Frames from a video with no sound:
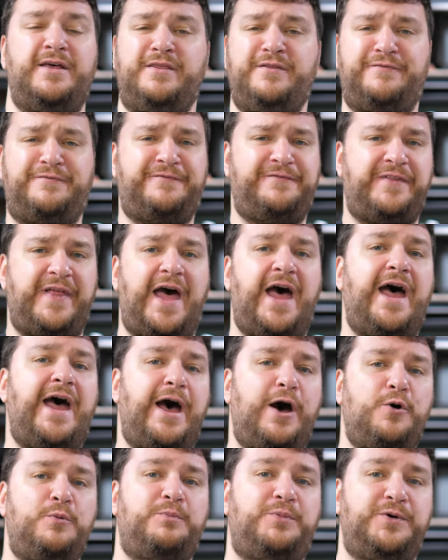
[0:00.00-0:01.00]
The flat
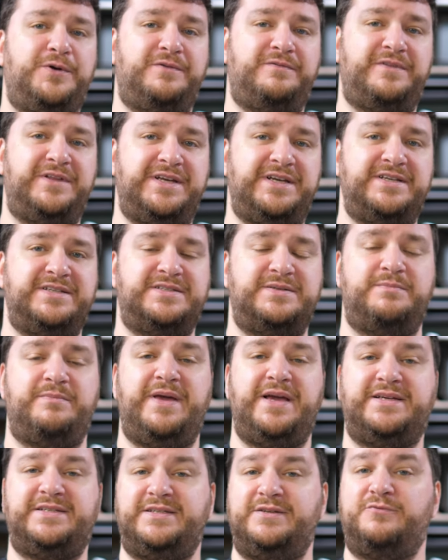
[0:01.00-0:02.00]
output of these
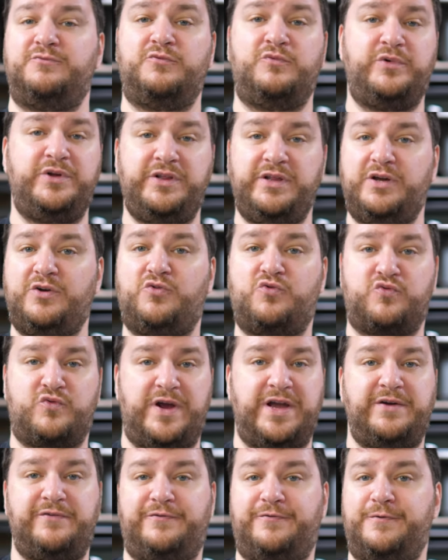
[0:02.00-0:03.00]
makes it really
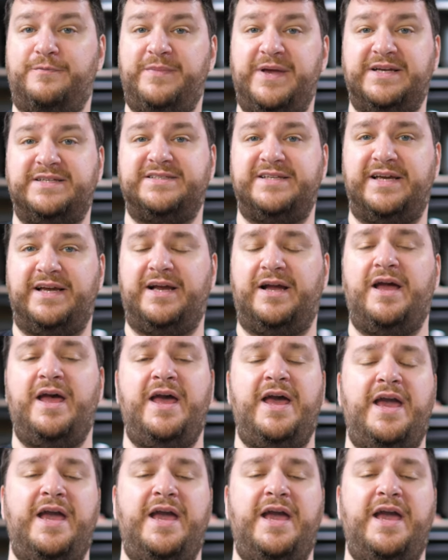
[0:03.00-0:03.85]
great for mixing,